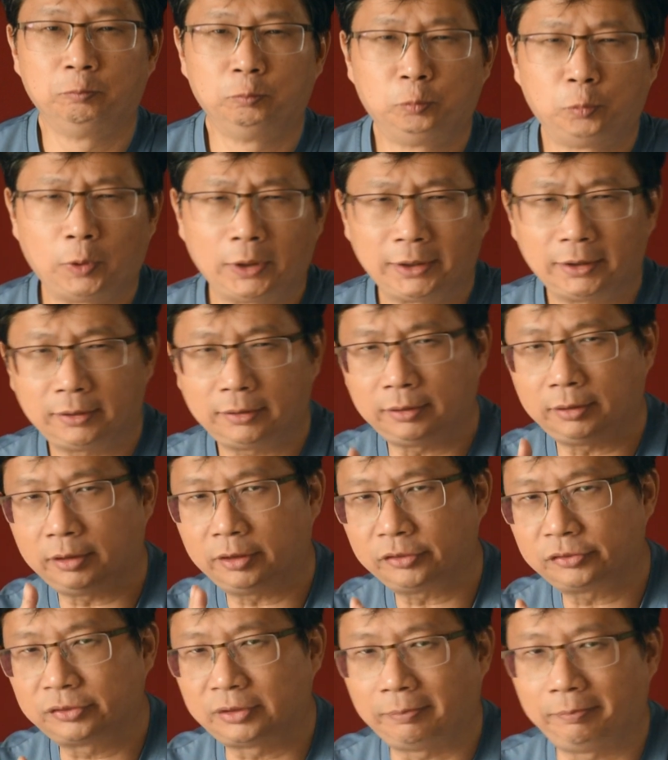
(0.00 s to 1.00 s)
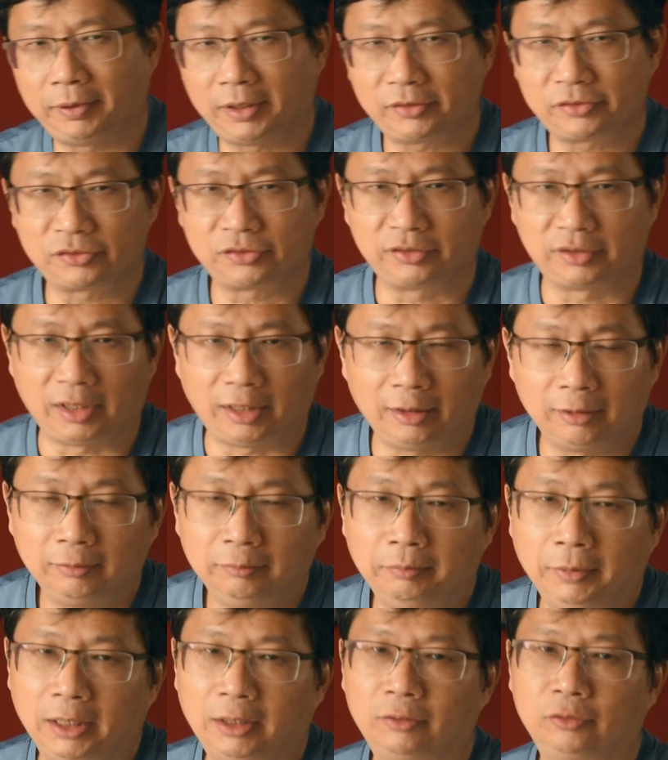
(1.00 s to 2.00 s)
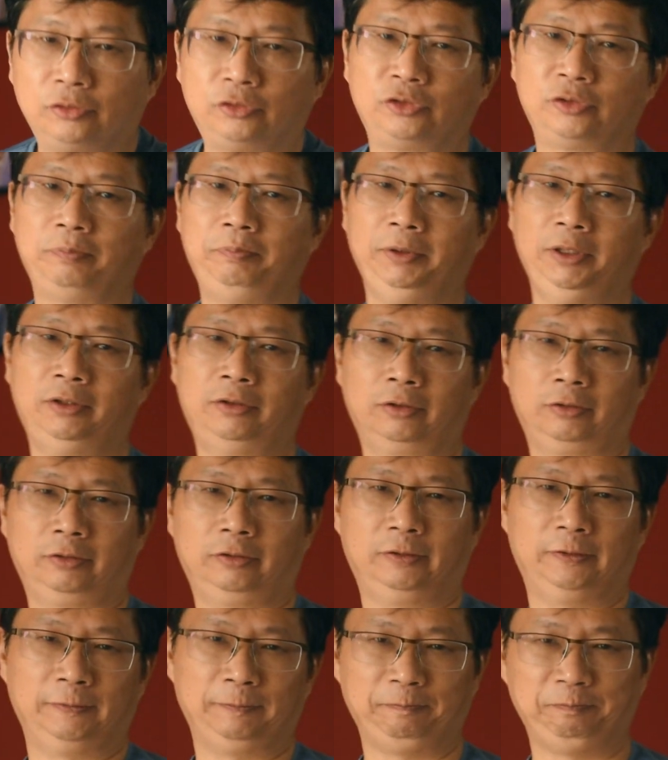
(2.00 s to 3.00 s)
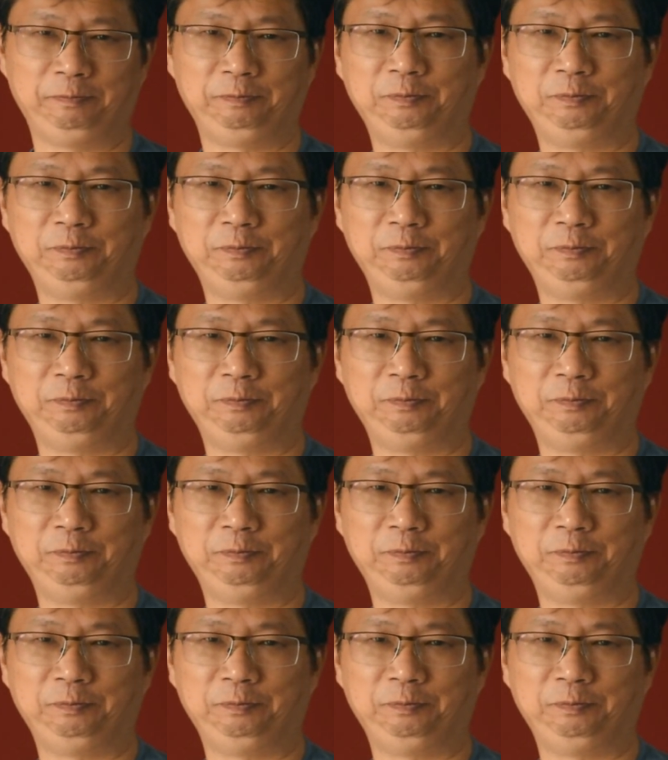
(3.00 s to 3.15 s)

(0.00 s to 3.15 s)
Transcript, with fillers: What is the best stand mount speaker?